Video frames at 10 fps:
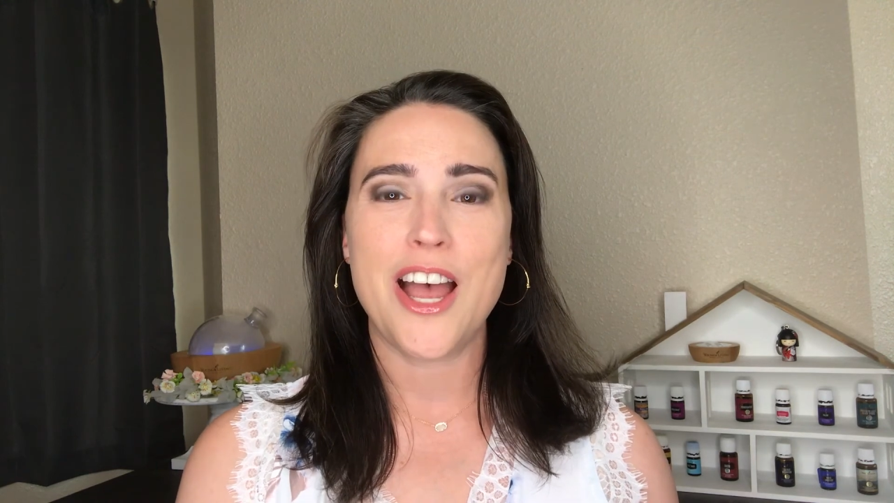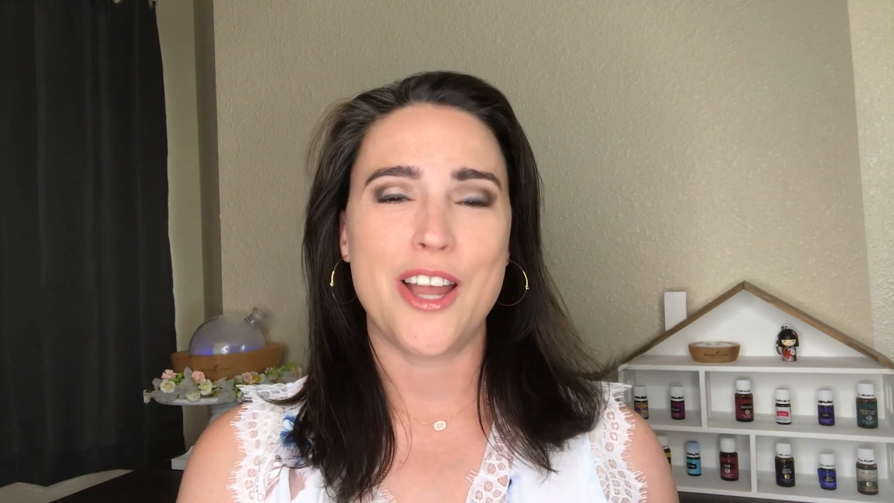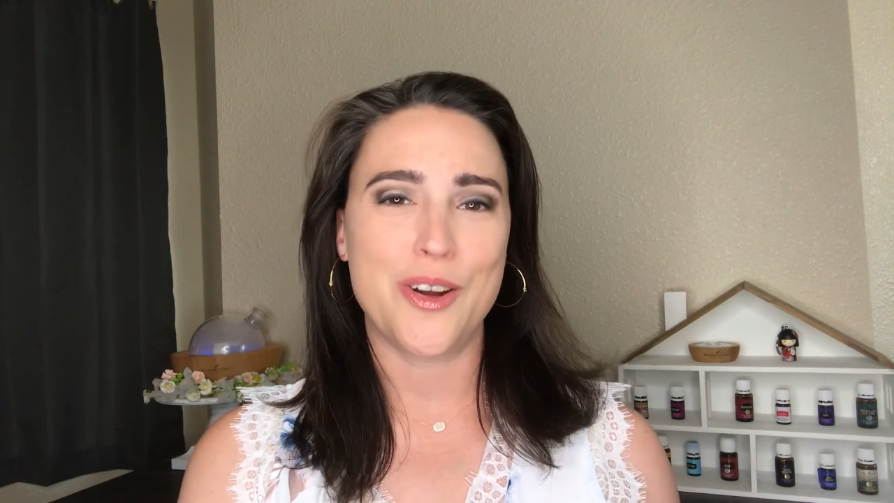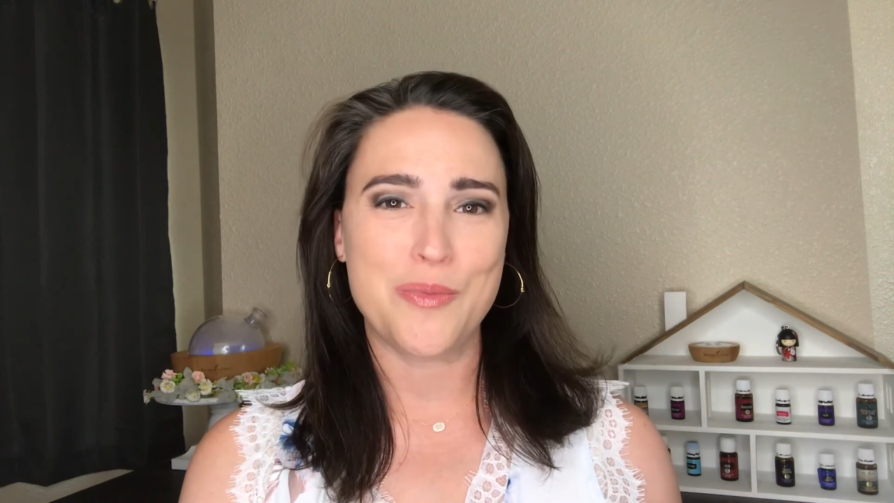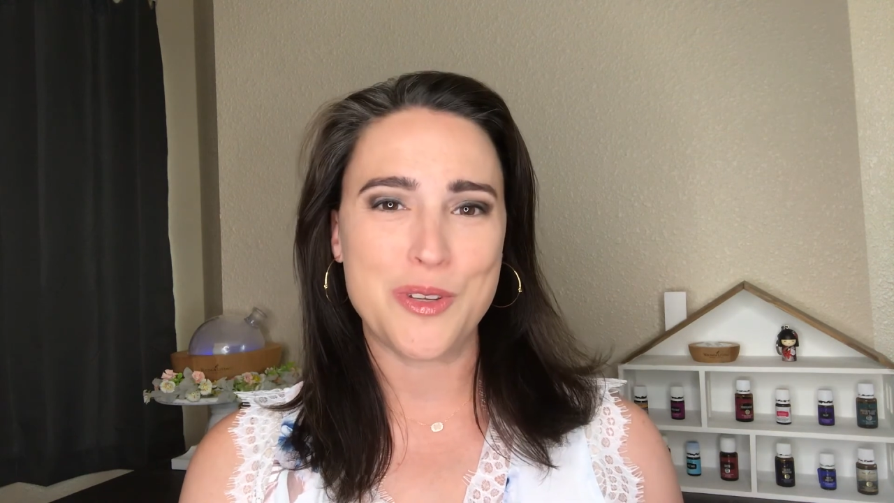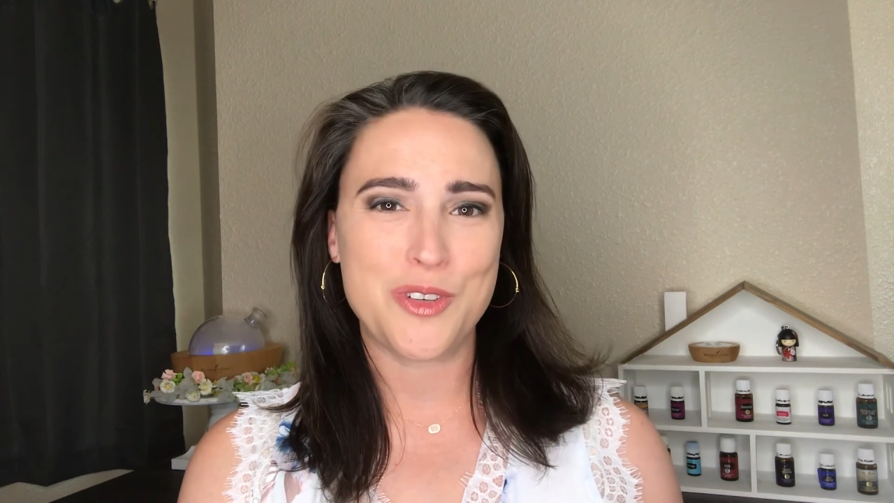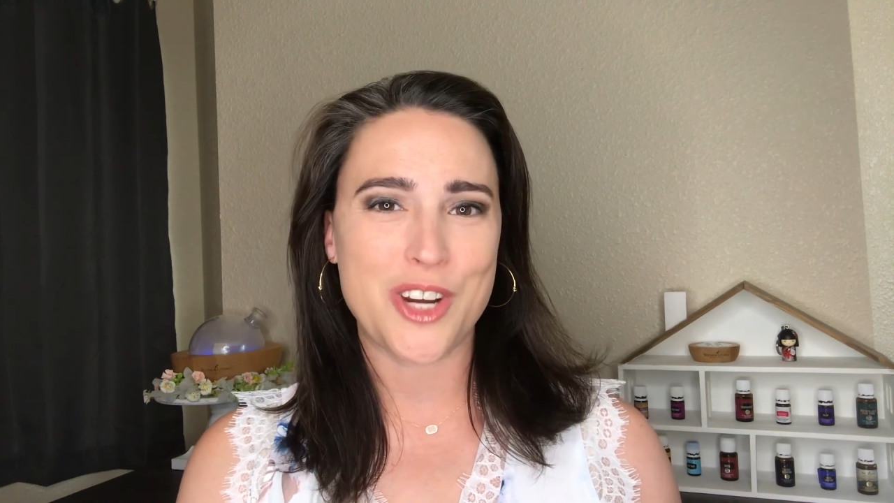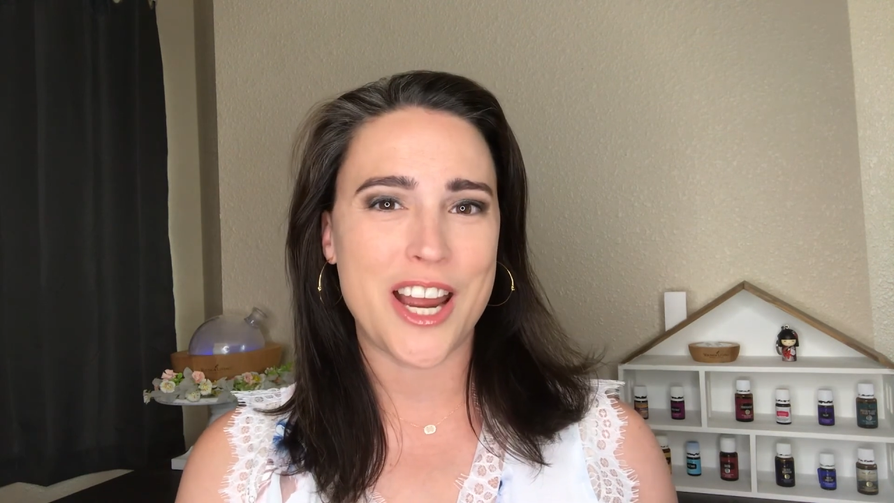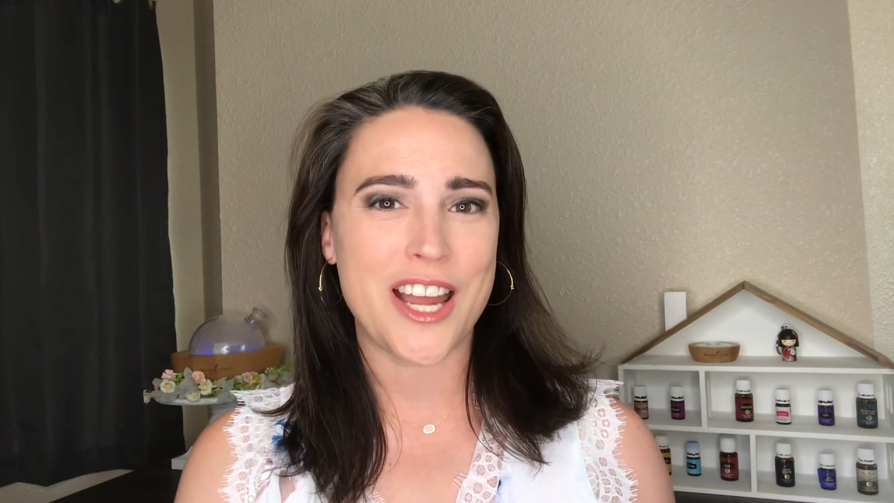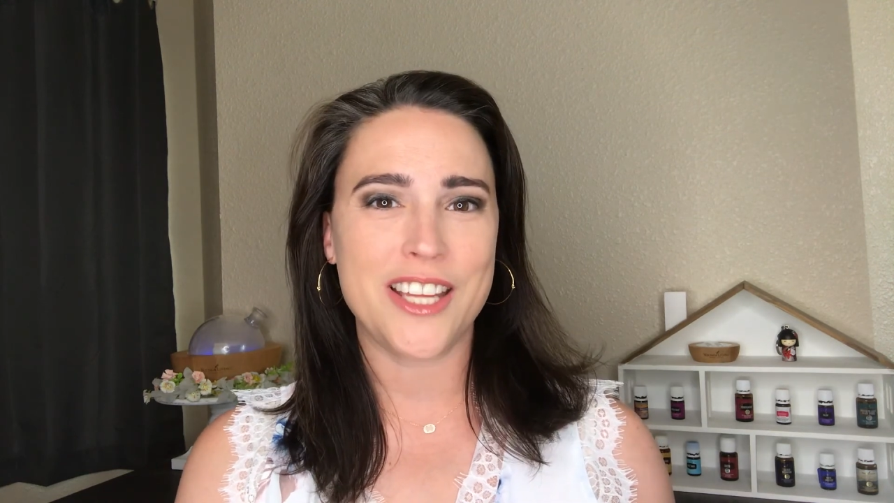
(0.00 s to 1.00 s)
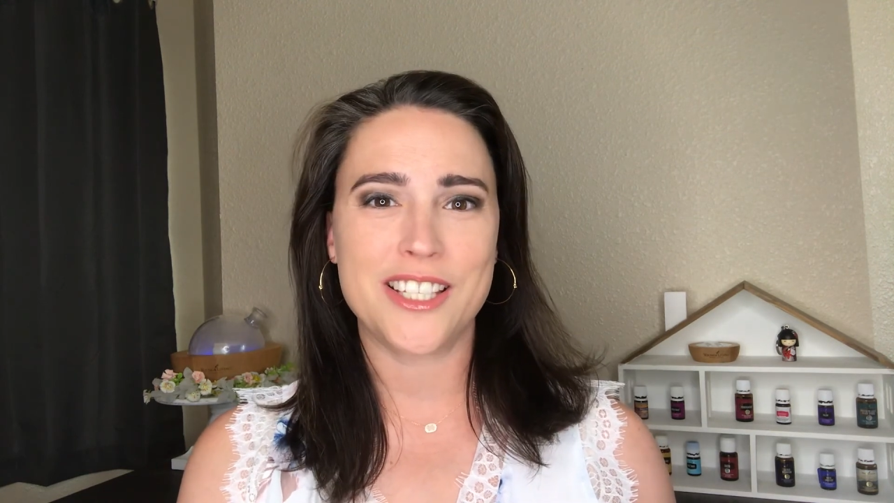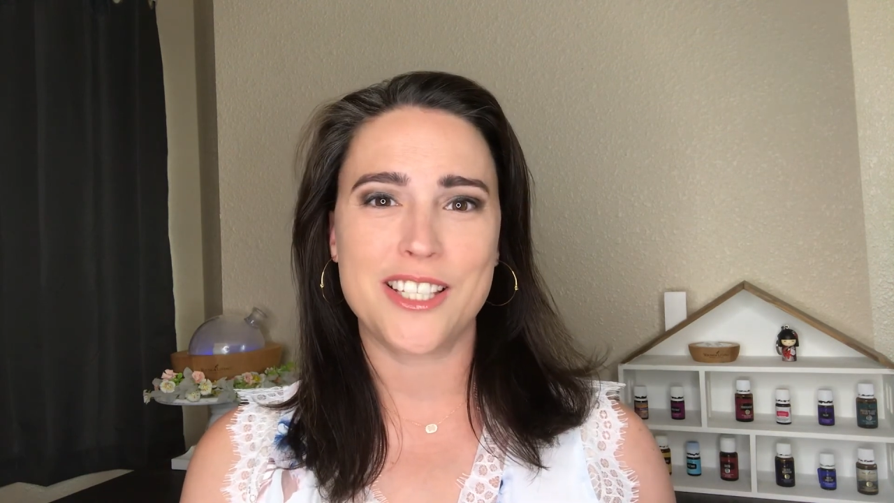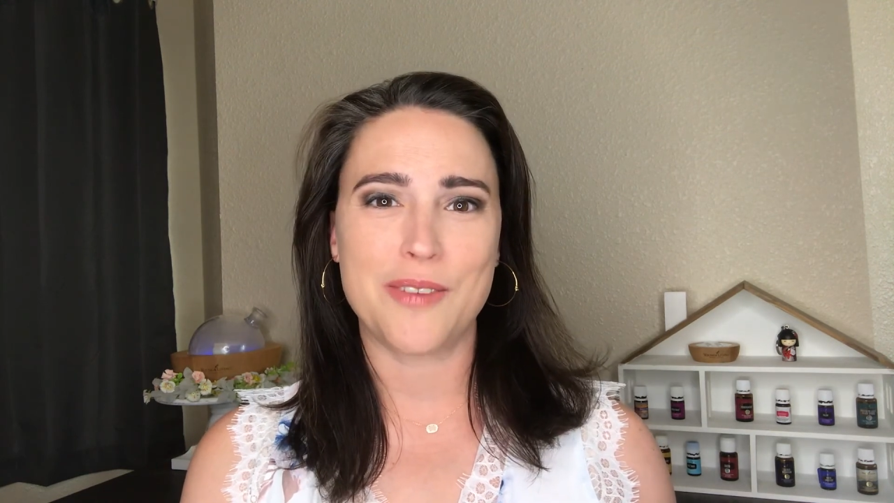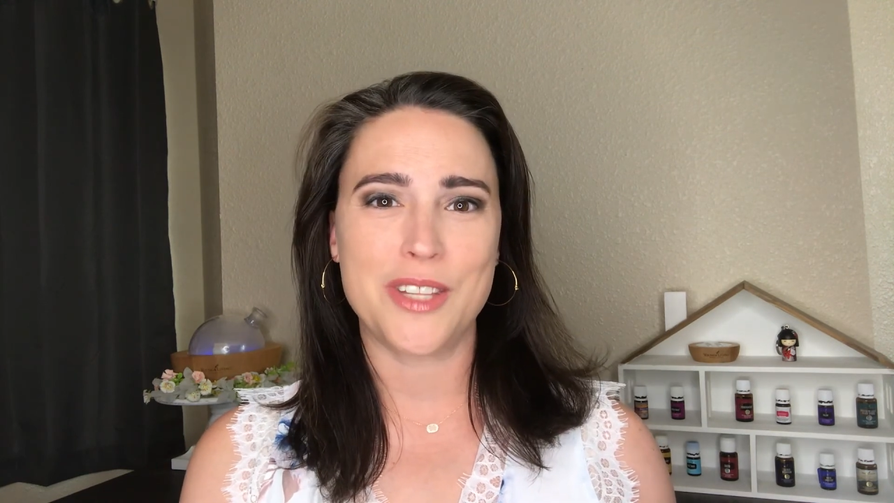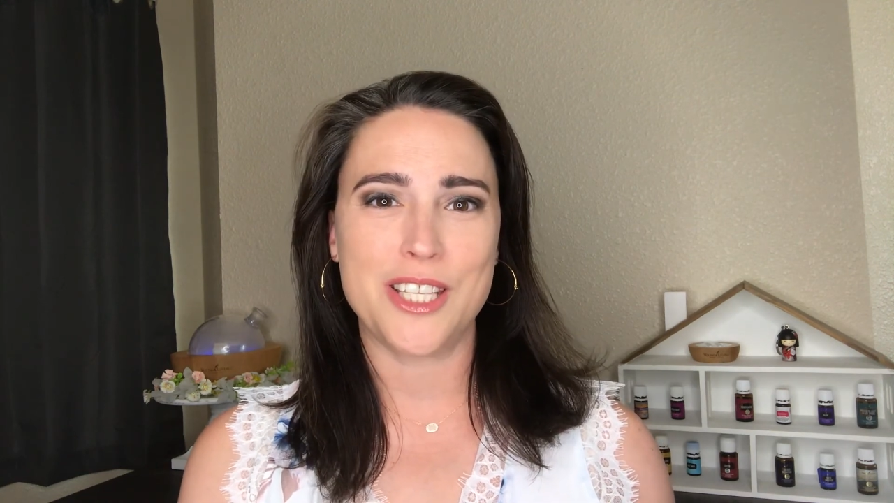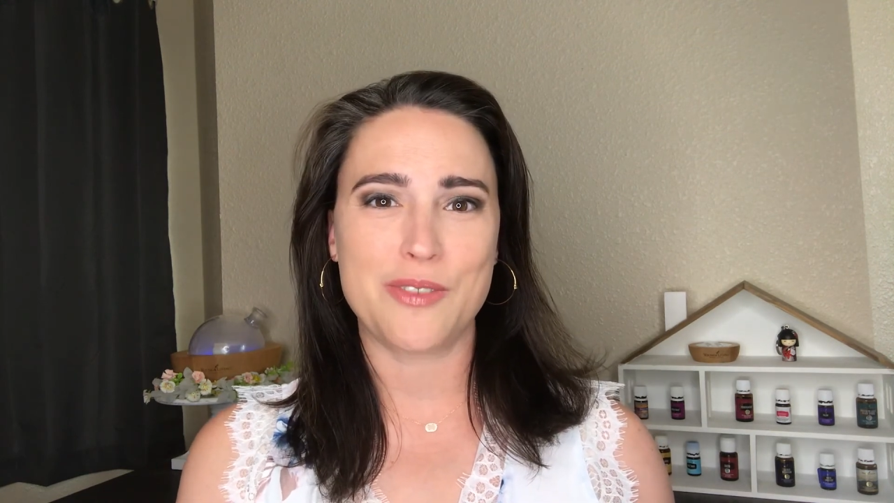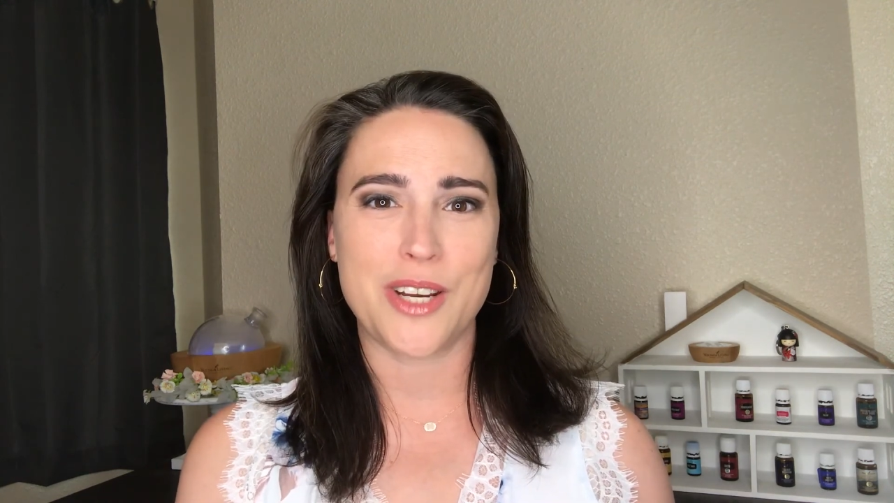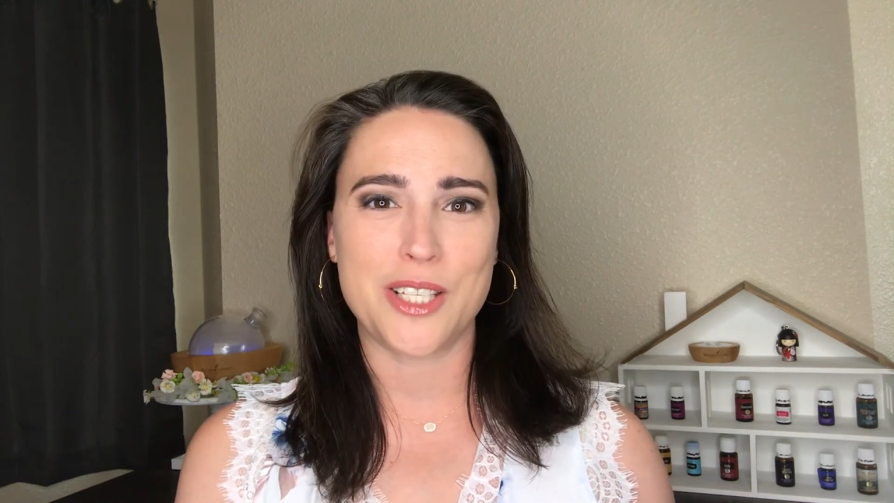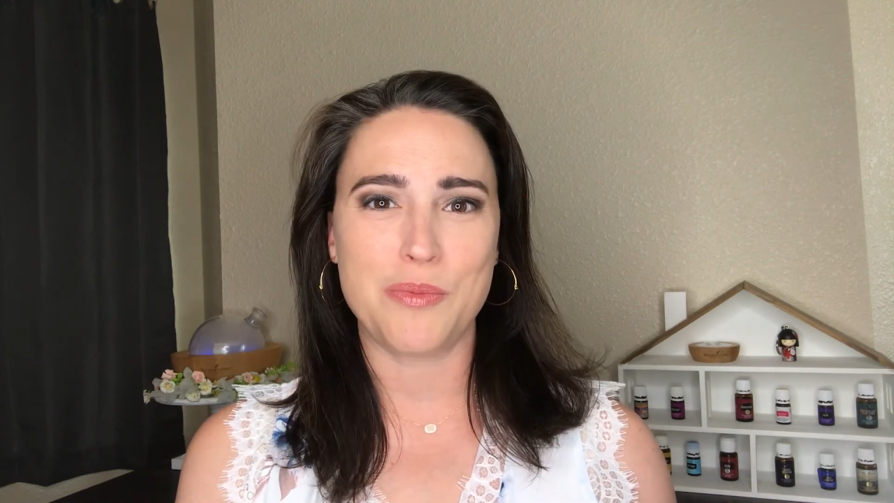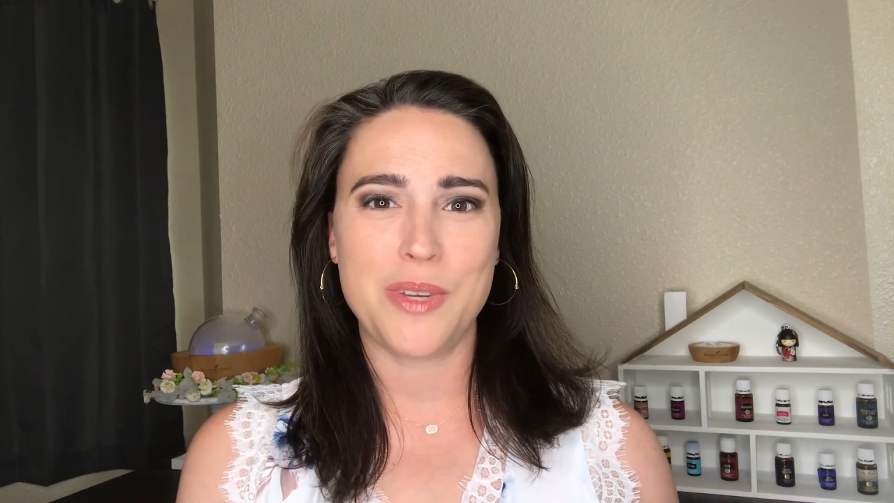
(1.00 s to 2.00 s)
I hope you try some of these
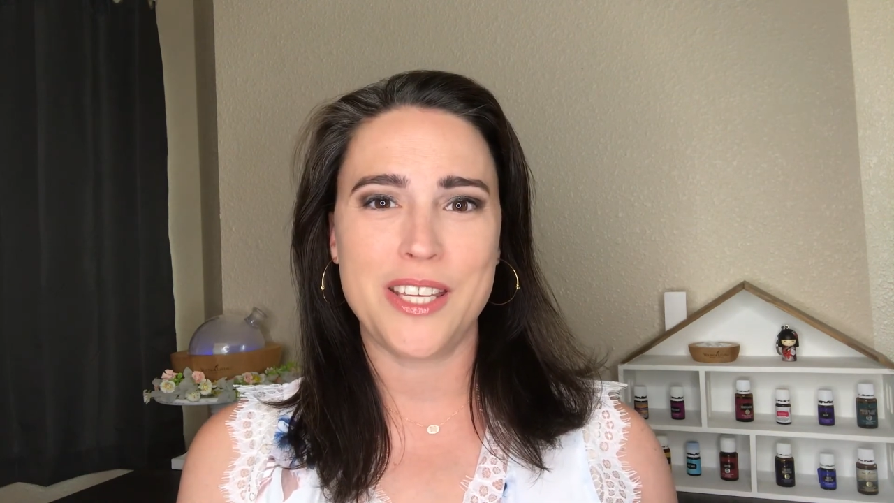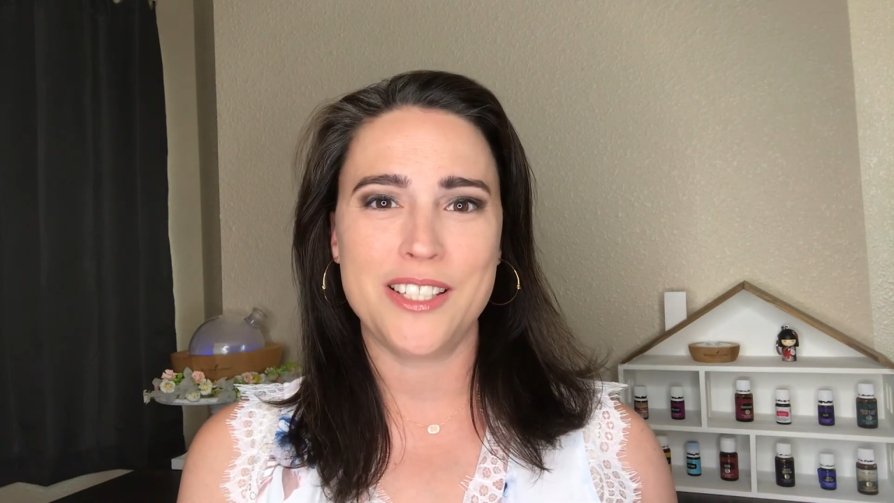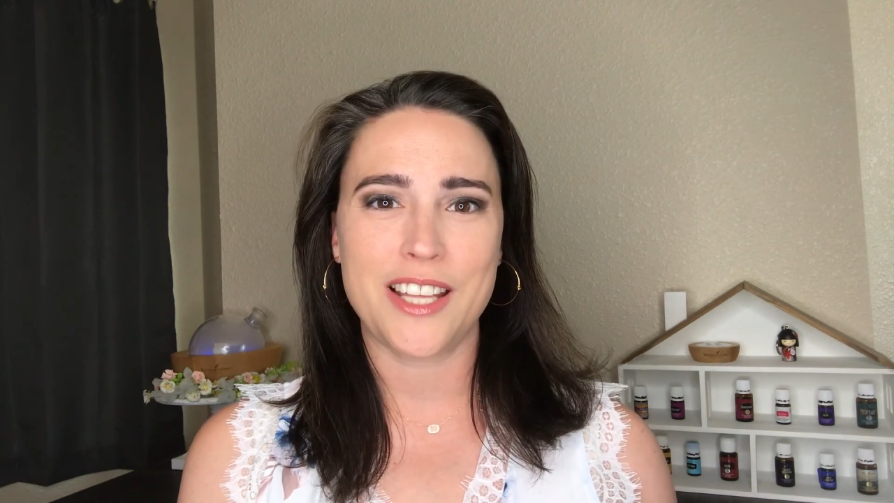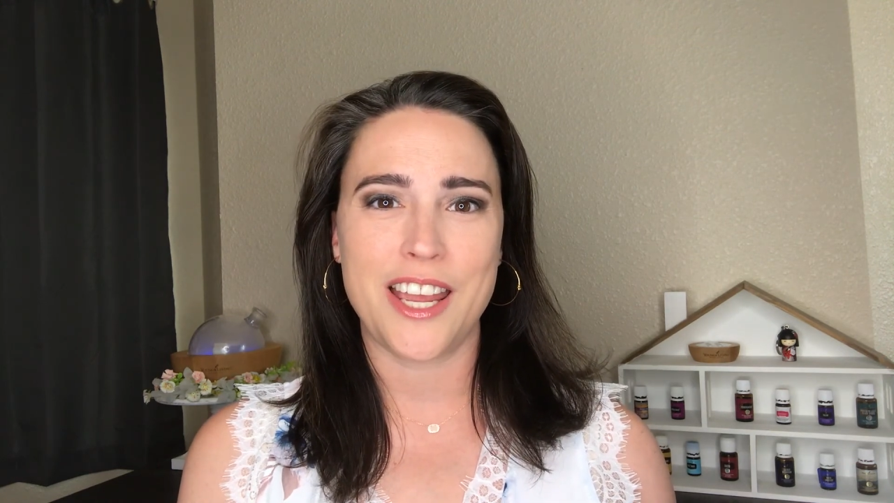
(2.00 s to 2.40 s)
recipes,